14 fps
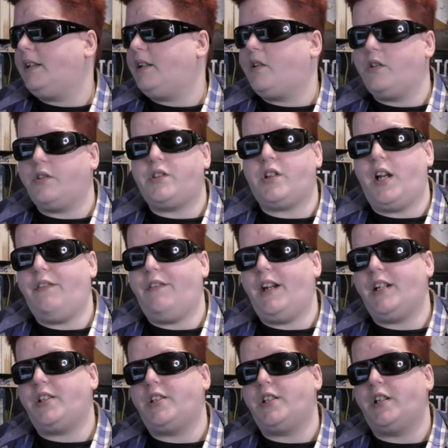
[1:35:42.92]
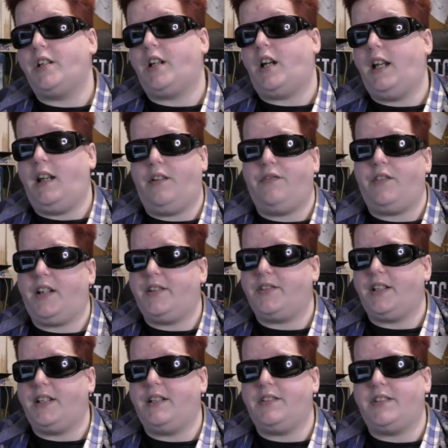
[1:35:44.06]
Good direction. I love, like I
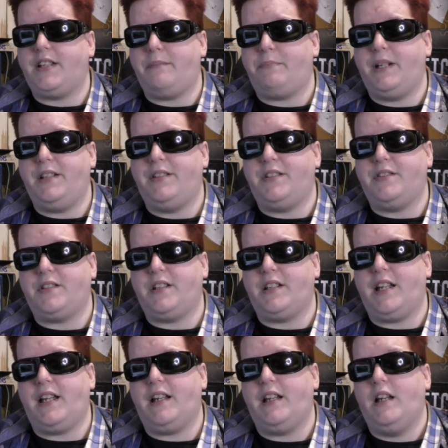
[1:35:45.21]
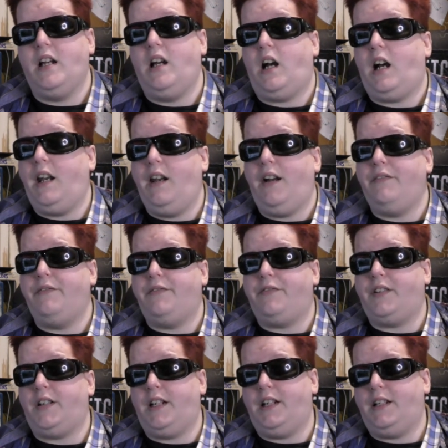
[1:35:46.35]
say, the set pieces and that. I love
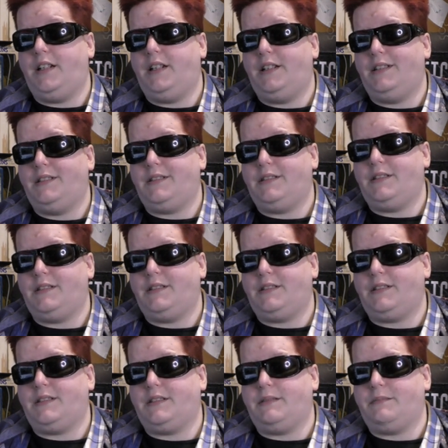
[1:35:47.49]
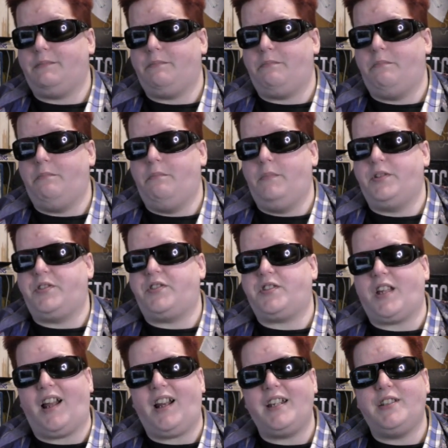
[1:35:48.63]
the
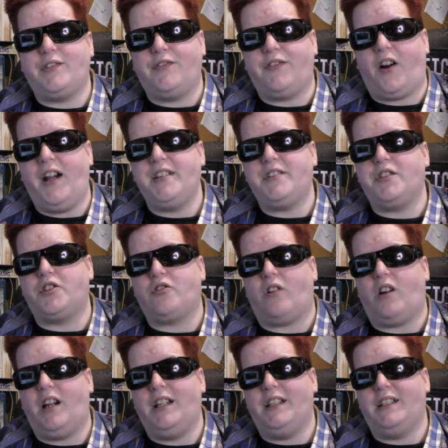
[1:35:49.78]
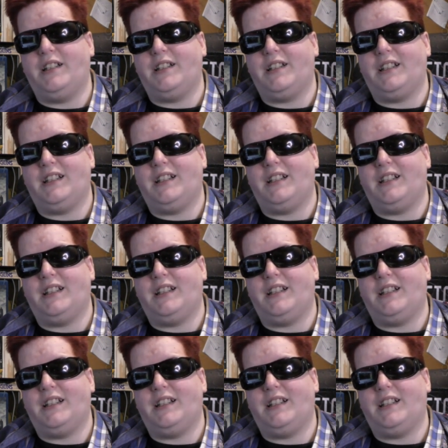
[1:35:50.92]
Scully's fight to try and